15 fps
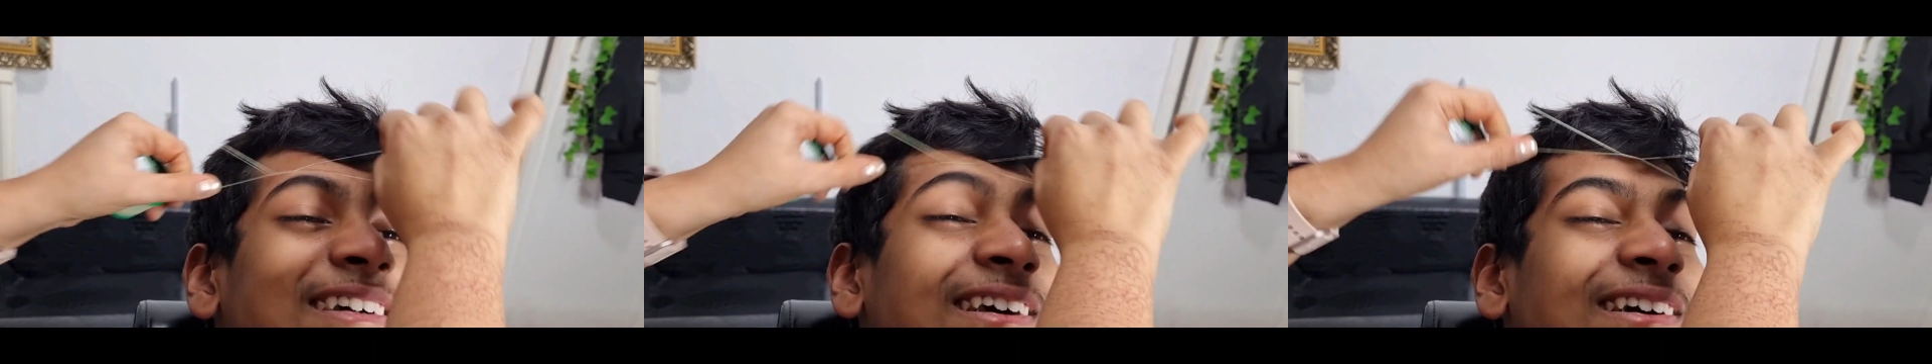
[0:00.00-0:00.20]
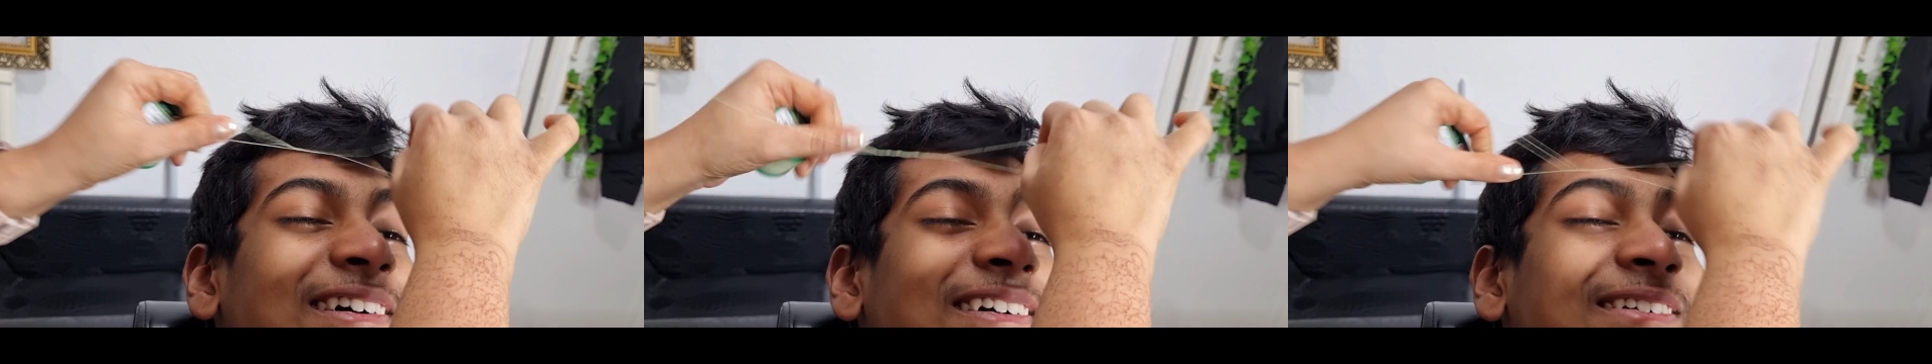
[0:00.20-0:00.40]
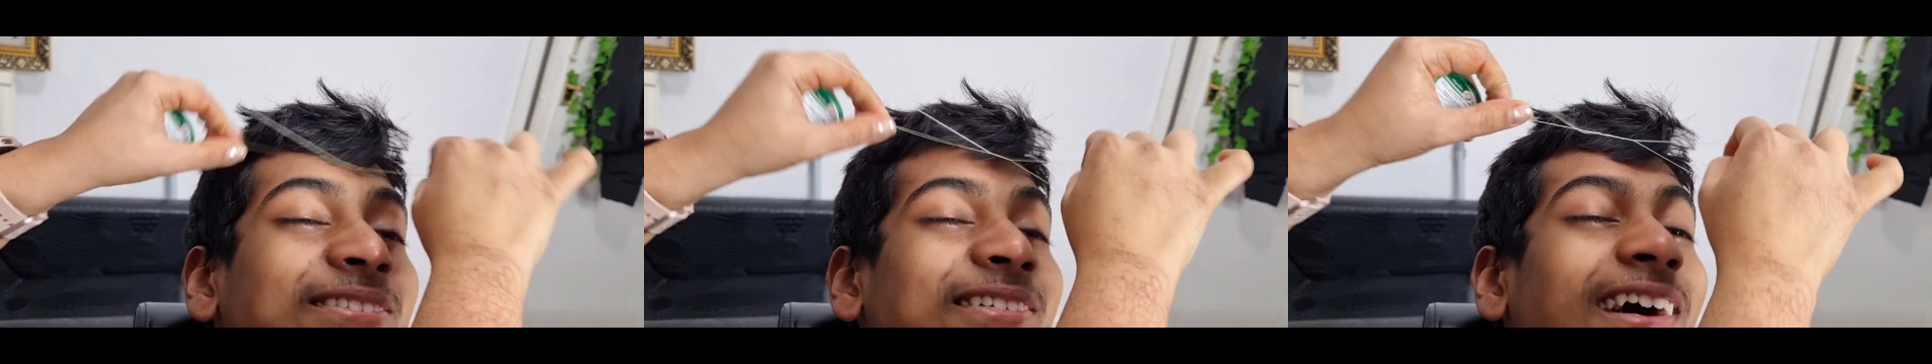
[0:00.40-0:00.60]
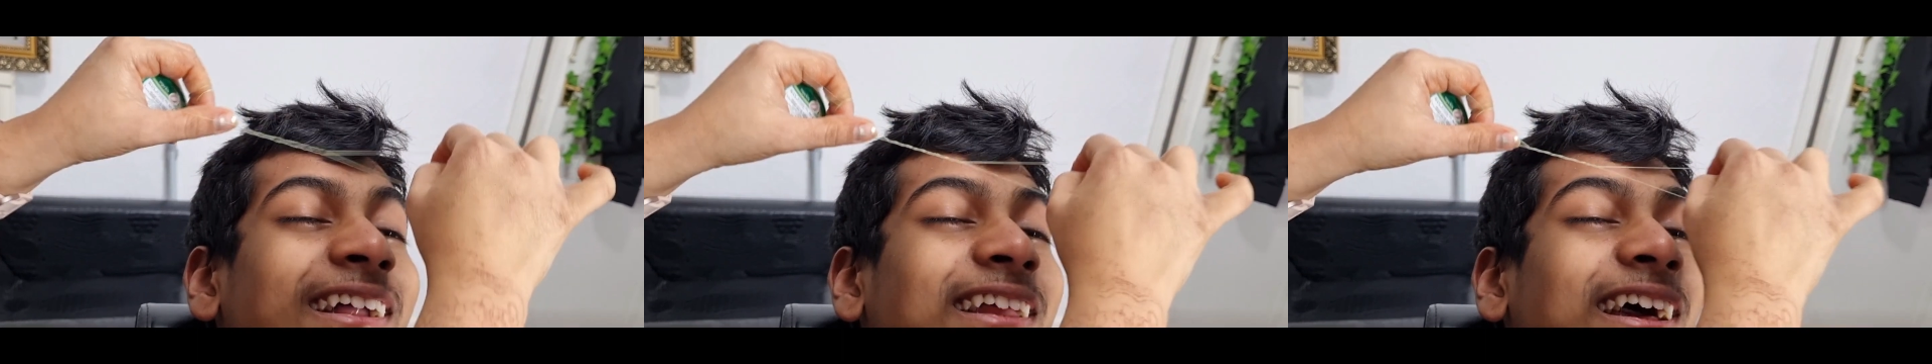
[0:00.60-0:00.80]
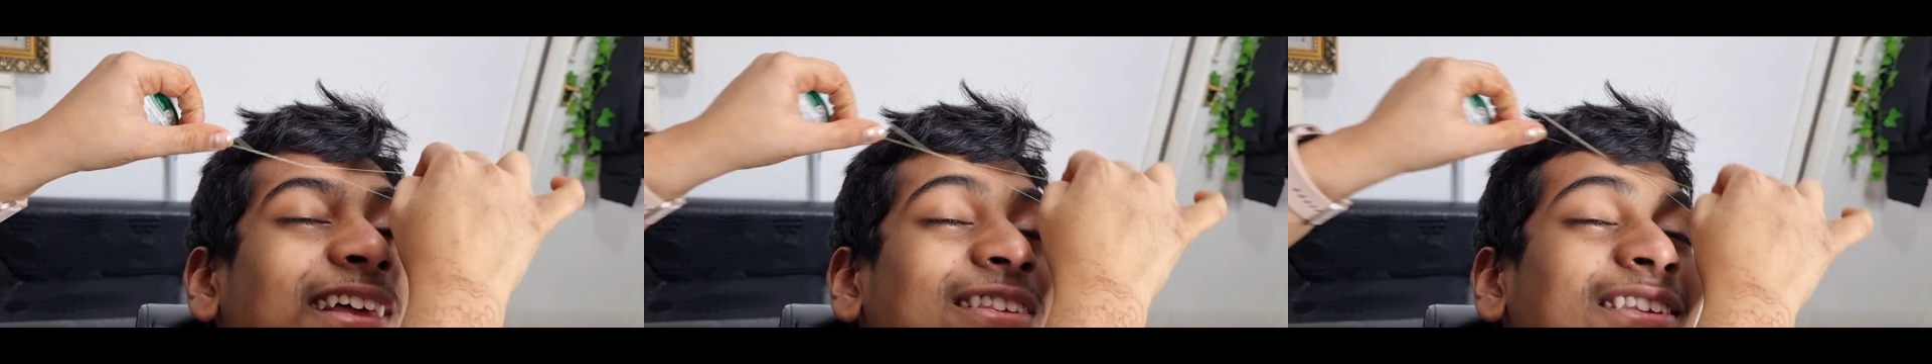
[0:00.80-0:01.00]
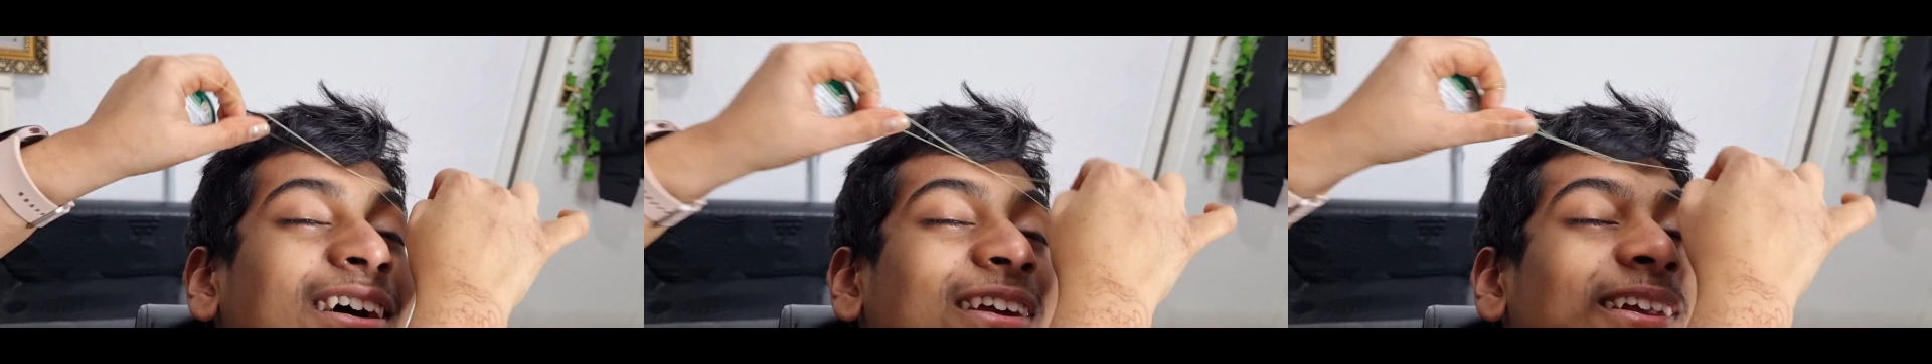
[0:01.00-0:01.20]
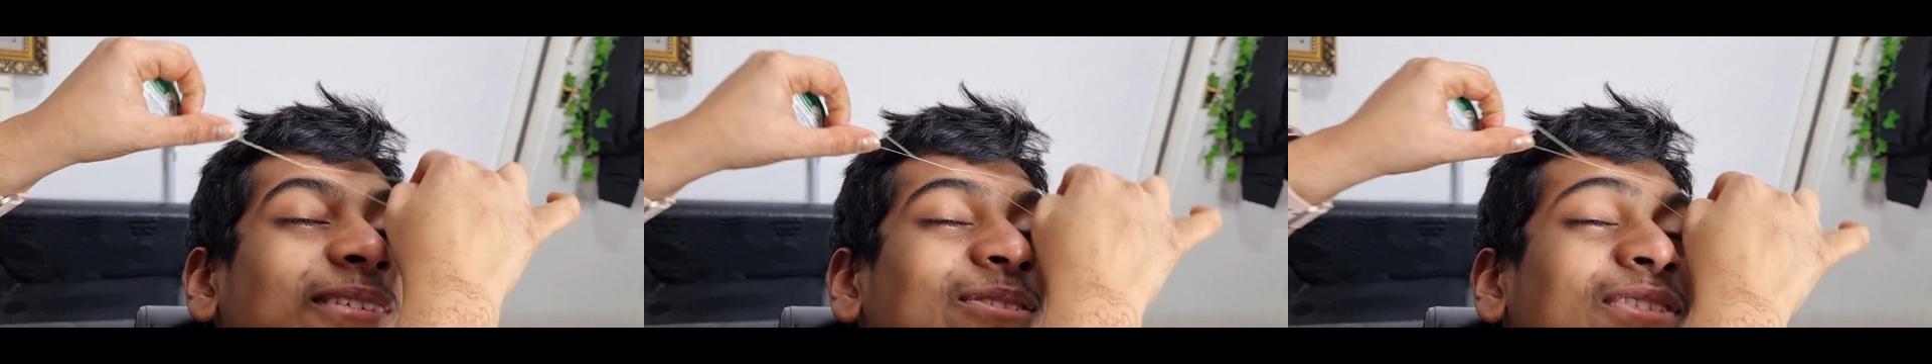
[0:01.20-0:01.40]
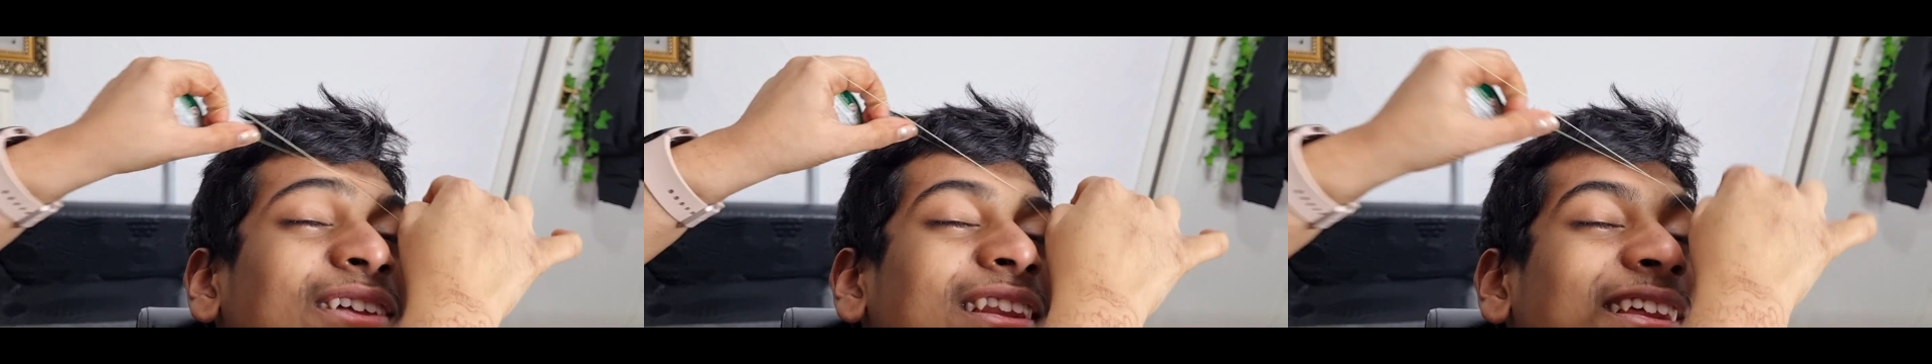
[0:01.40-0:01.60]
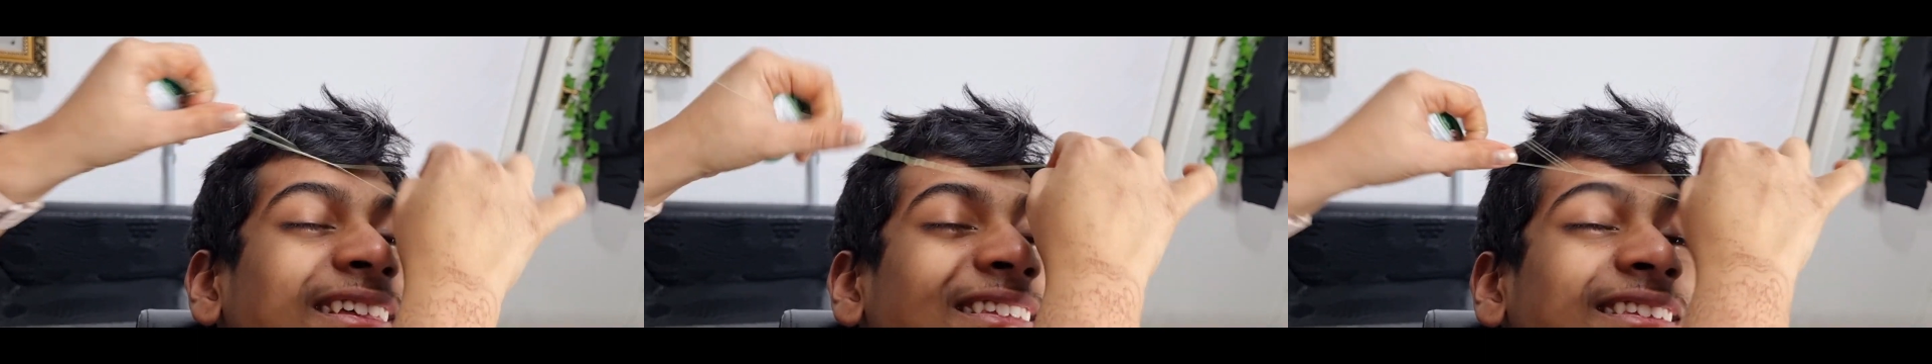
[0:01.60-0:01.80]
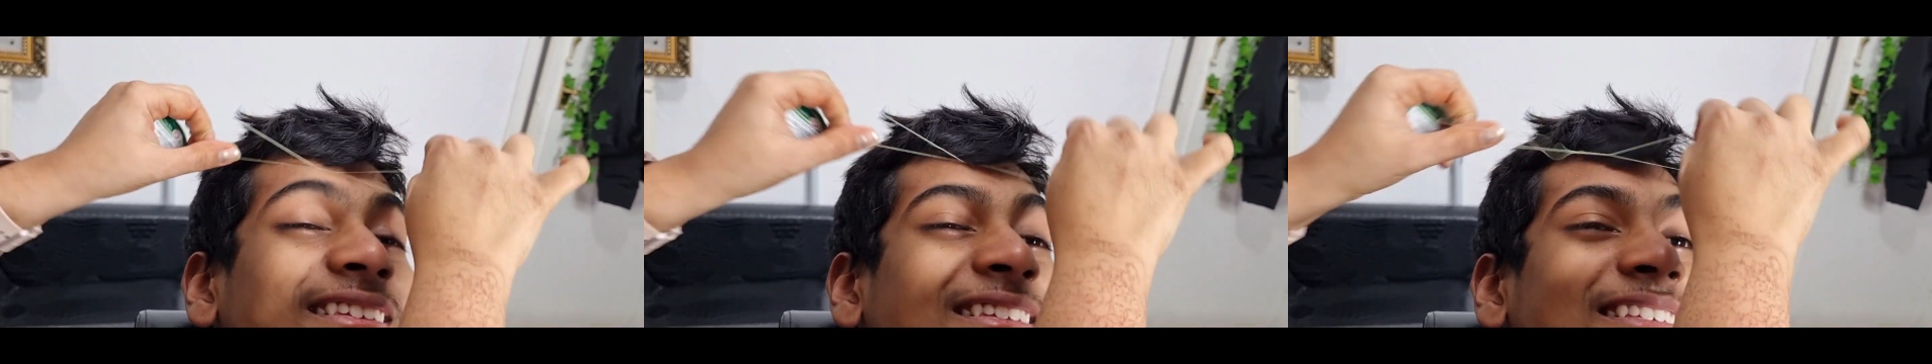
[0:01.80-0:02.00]
Oh, why did I sign up for
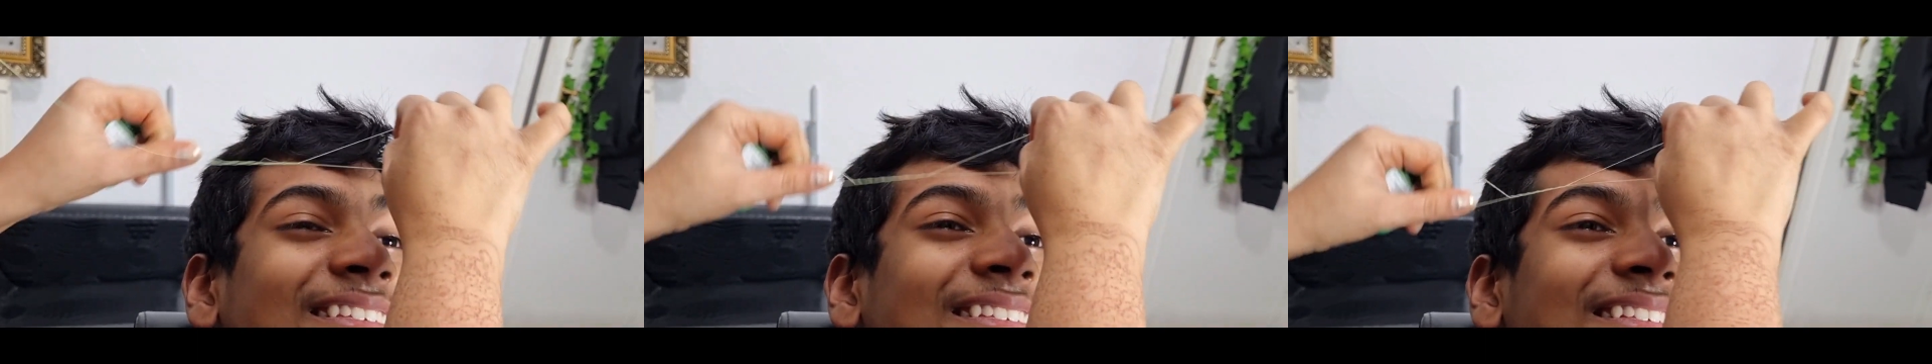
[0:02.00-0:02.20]
this?